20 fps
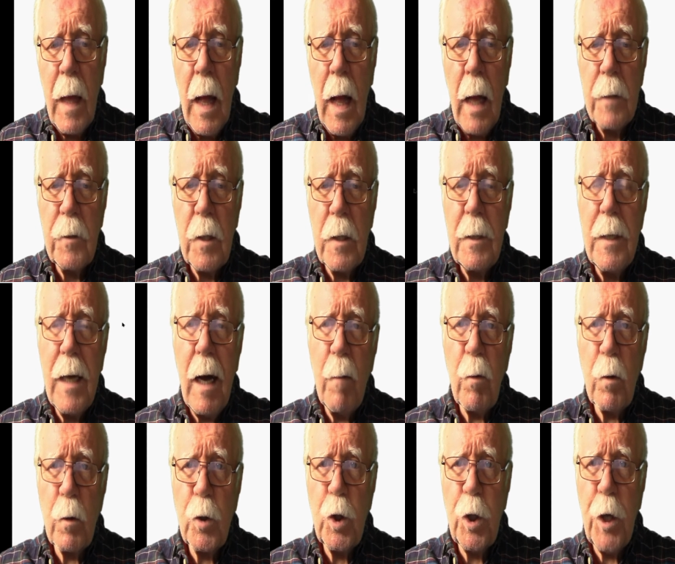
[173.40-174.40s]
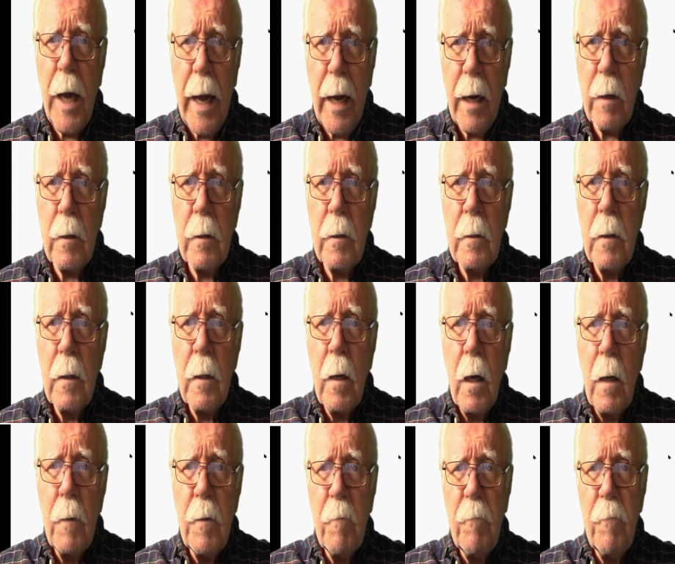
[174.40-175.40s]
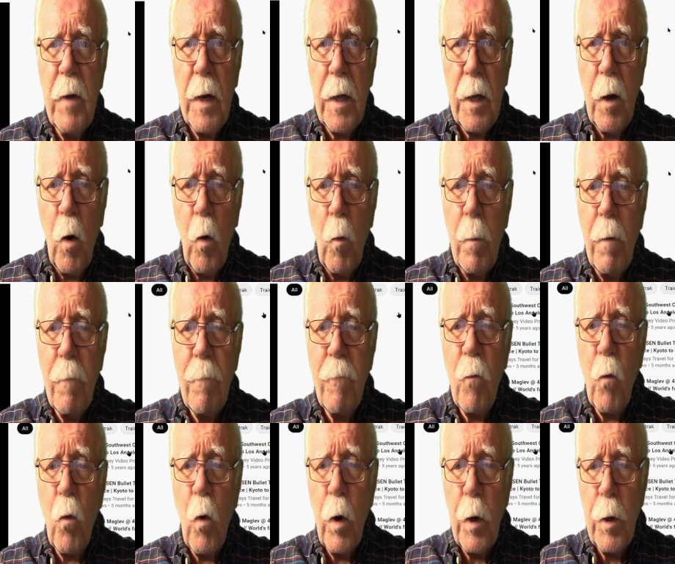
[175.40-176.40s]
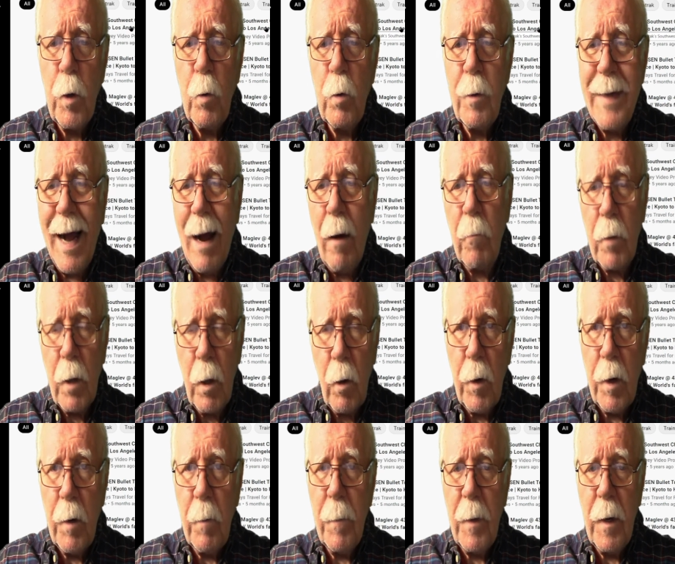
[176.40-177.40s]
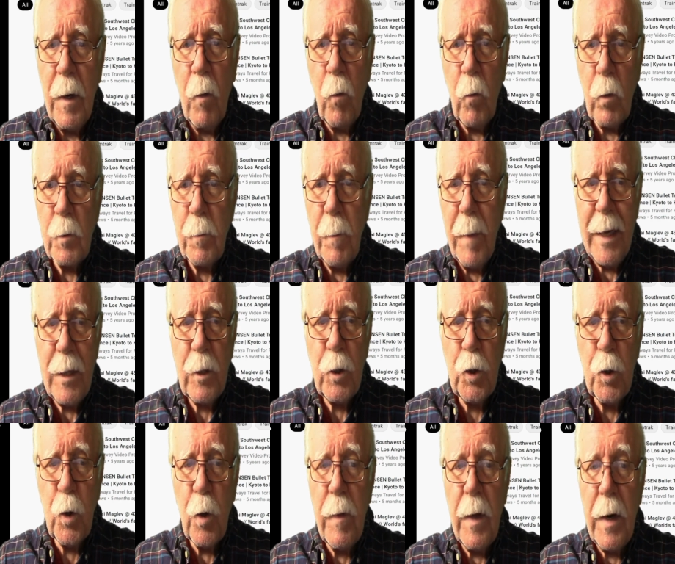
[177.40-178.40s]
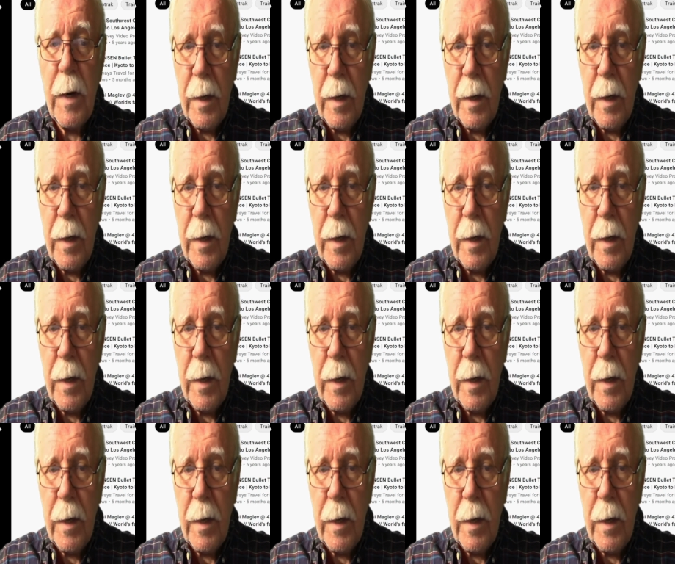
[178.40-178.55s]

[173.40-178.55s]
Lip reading: to double check the video before you download it. In other words, make sure that it